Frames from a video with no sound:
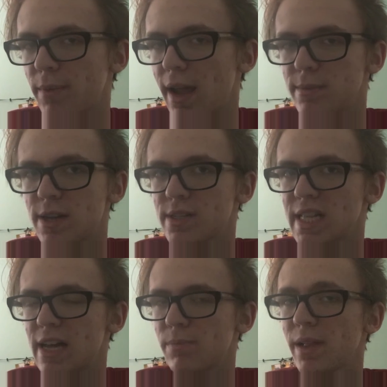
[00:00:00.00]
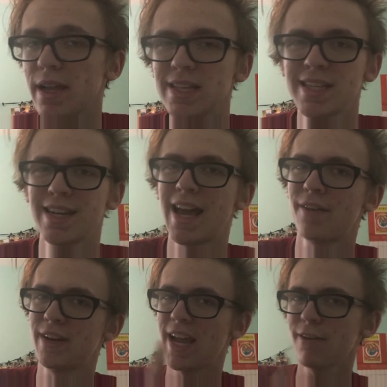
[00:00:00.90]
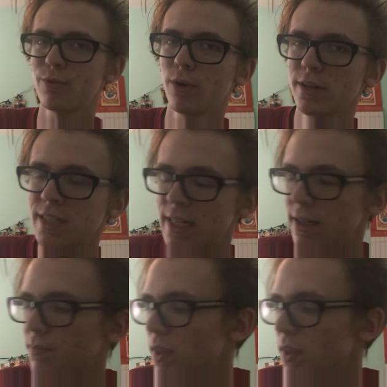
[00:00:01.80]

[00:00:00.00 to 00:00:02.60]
games I was allowed to play because it didn't have any F words in it.